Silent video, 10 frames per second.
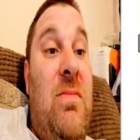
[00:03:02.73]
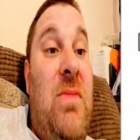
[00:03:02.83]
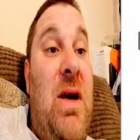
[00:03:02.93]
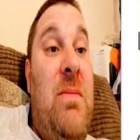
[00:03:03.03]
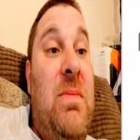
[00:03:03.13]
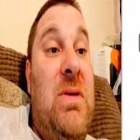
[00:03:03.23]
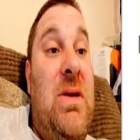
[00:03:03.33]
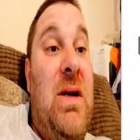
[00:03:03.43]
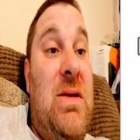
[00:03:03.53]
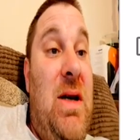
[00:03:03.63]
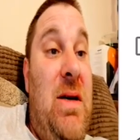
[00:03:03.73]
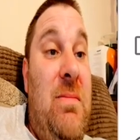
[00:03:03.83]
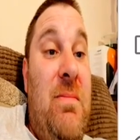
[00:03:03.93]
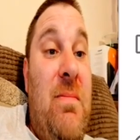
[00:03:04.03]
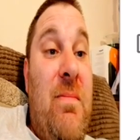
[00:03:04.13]
yeah, like I said,
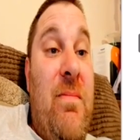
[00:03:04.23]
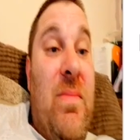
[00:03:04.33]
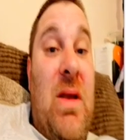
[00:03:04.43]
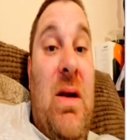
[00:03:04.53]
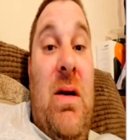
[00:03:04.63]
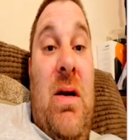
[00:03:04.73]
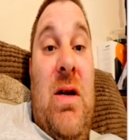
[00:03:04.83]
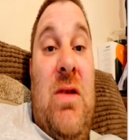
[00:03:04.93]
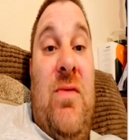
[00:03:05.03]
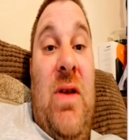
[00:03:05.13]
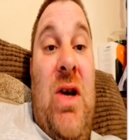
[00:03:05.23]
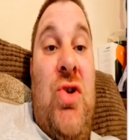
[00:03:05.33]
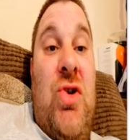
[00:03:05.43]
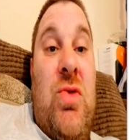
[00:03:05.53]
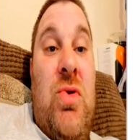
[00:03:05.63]
it's
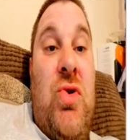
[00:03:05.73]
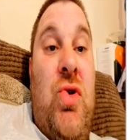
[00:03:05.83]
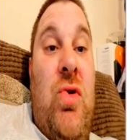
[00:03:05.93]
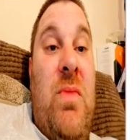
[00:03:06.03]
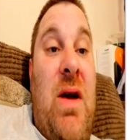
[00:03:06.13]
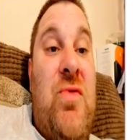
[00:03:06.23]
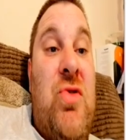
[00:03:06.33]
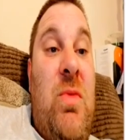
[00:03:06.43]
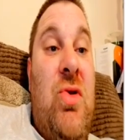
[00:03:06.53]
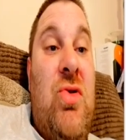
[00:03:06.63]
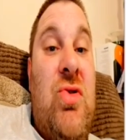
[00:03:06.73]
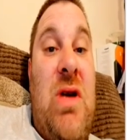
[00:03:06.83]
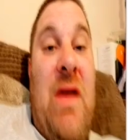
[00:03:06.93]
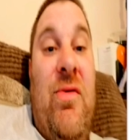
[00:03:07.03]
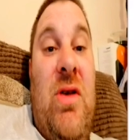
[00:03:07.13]
fallacious to assume that if someone doesn't
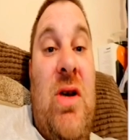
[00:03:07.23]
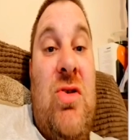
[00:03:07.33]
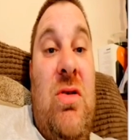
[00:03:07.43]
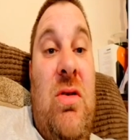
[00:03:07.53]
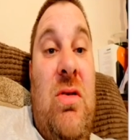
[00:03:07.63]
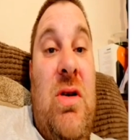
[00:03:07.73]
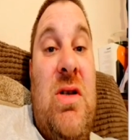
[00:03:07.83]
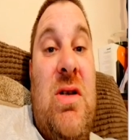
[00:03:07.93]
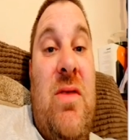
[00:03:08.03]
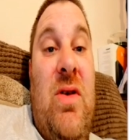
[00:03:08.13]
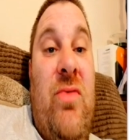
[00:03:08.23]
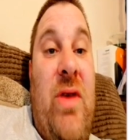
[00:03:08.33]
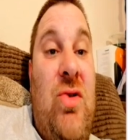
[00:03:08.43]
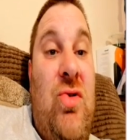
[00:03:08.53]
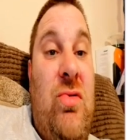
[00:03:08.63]
have the necessary
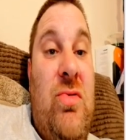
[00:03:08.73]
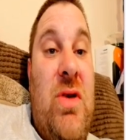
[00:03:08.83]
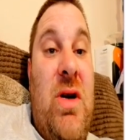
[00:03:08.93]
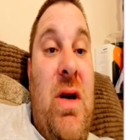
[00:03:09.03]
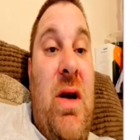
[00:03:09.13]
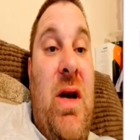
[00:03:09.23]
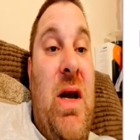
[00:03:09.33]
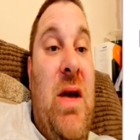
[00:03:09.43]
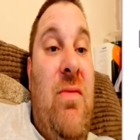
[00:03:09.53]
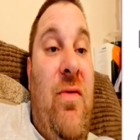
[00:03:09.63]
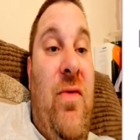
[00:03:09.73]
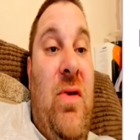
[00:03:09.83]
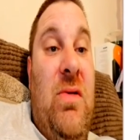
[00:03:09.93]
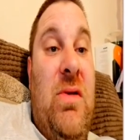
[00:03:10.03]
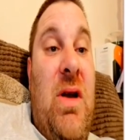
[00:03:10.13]
credentials in a given
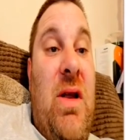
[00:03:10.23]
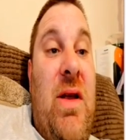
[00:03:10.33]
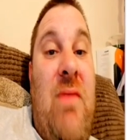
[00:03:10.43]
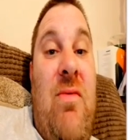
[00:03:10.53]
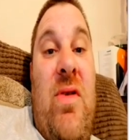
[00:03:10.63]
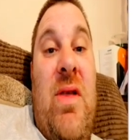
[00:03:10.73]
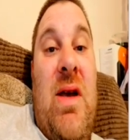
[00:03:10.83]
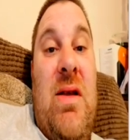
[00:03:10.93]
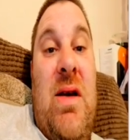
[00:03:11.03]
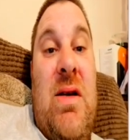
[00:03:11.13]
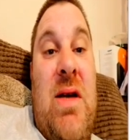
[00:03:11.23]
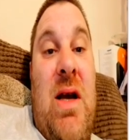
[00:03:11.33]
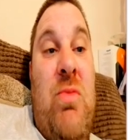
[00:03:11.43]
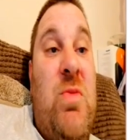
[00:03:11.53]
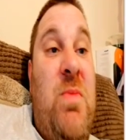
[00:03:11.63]
field, then everything that they say
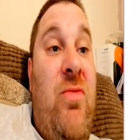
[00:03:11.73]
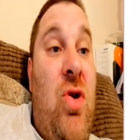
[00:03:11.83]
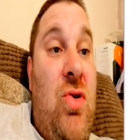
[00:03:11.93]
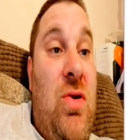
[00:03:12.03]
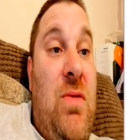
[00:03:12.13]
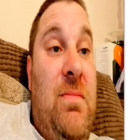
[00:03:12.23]
must be wrong.